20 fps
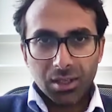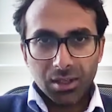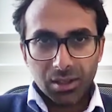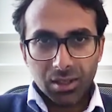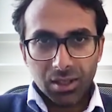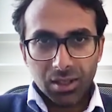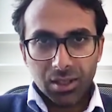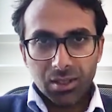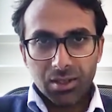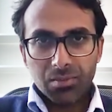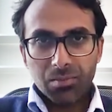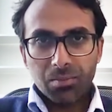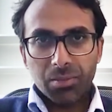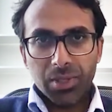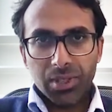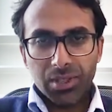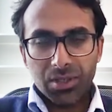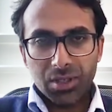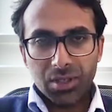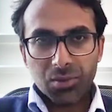the
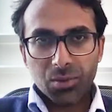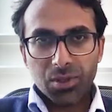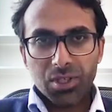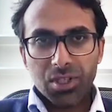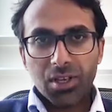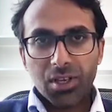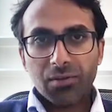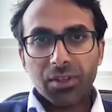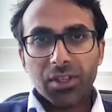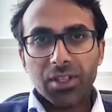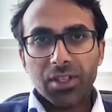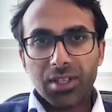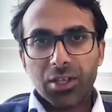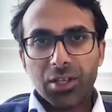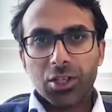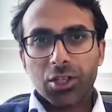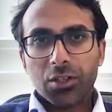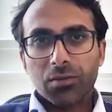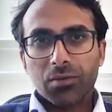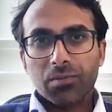B617 is
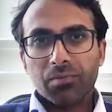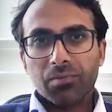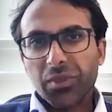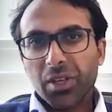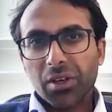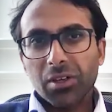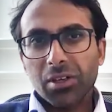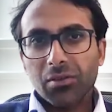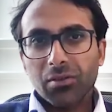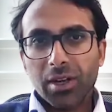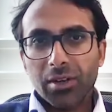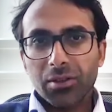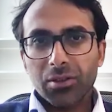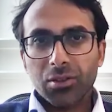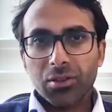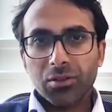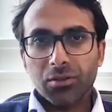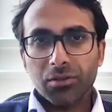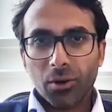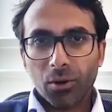actually only around
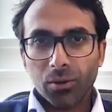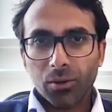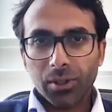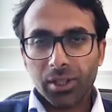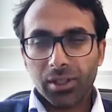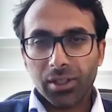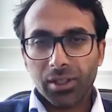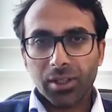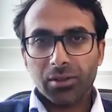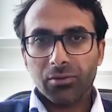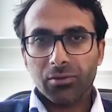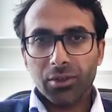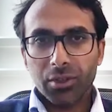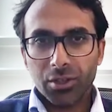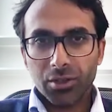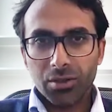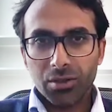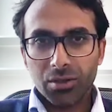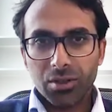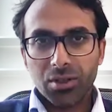twofold, I think,
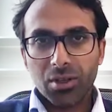reduced.